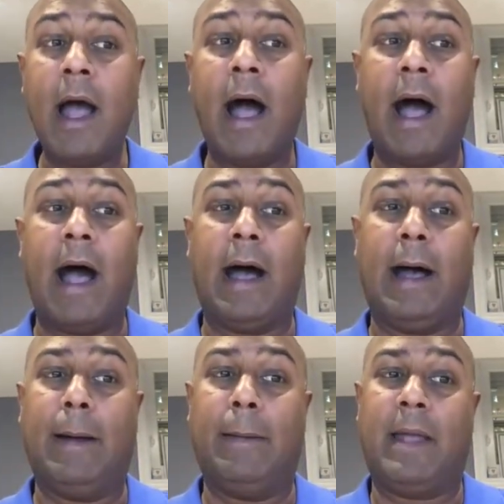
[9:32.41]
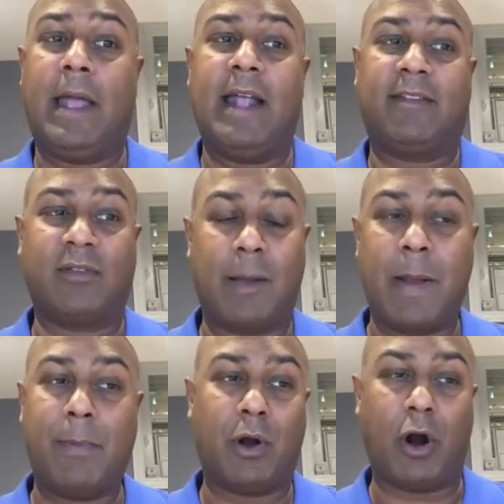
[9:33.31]
And so some
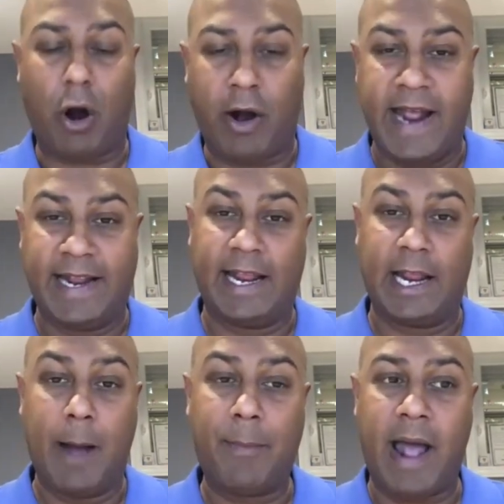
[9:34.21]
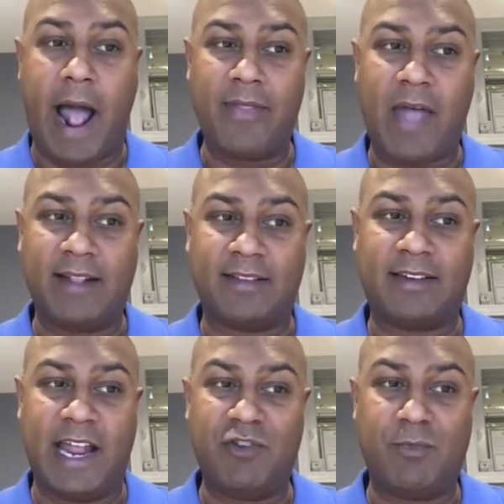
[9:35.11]
people are hanging up at that
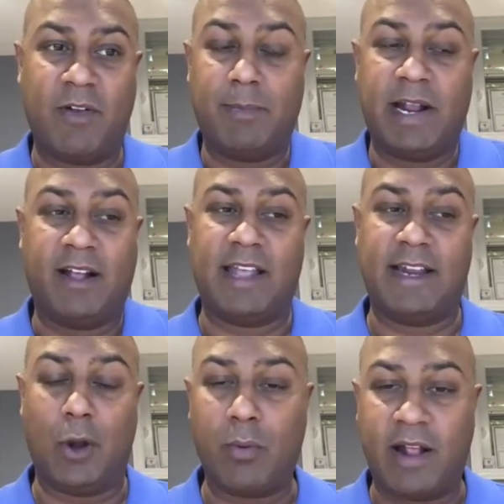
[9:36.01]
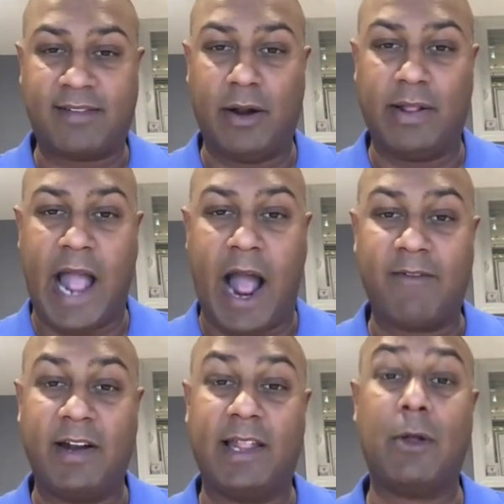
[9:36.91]
stage because they don't necessarily have
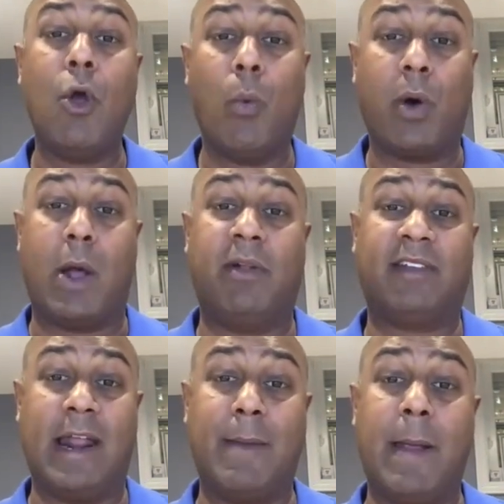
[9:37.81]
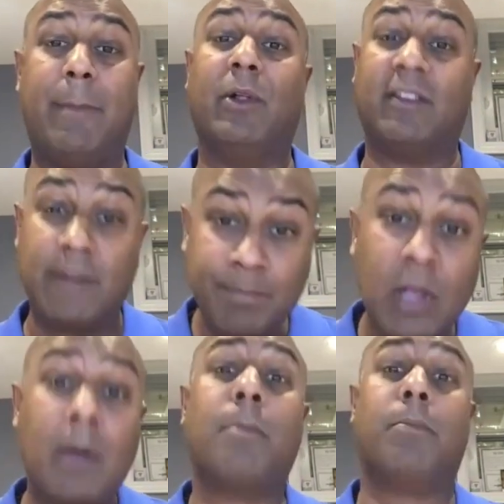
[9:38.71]
anything. What I would say to people is
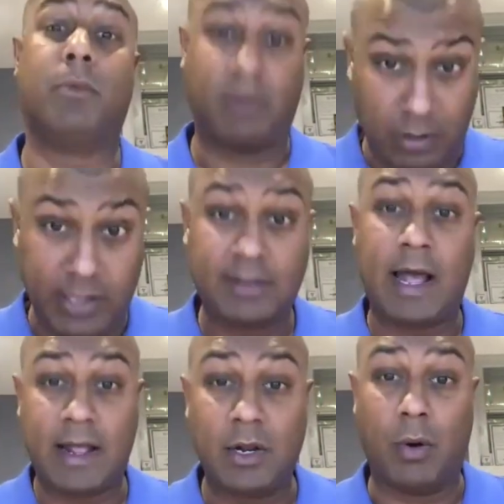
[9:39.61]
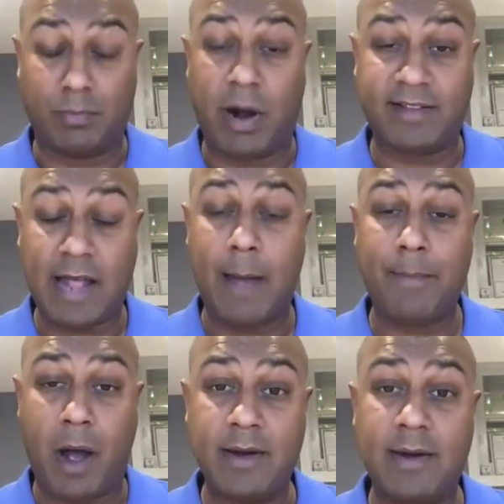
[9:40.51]
click that, press that
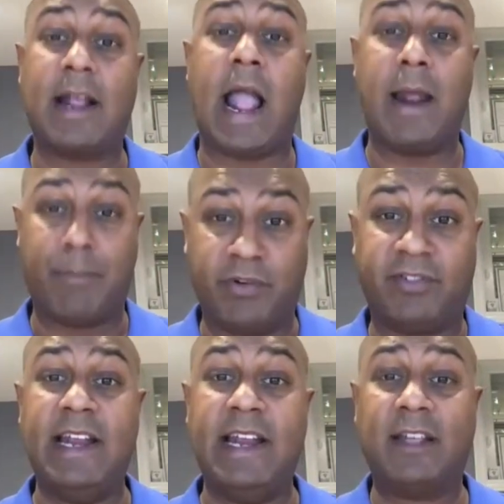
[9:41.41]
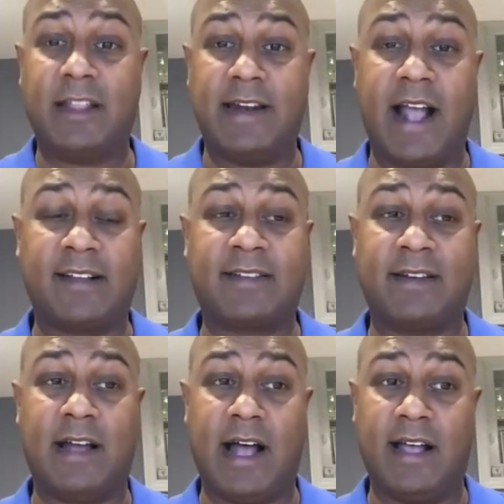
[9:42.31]
button and proceed to the next
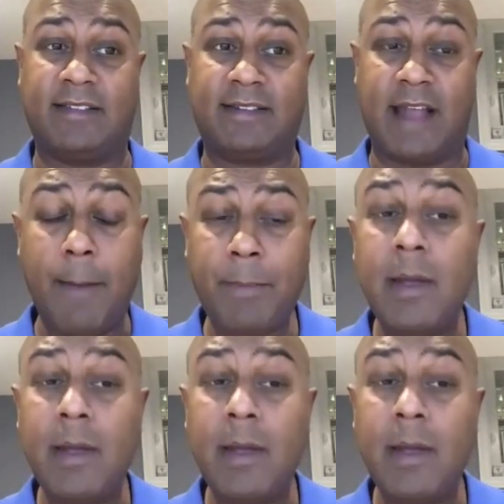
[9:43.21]
step.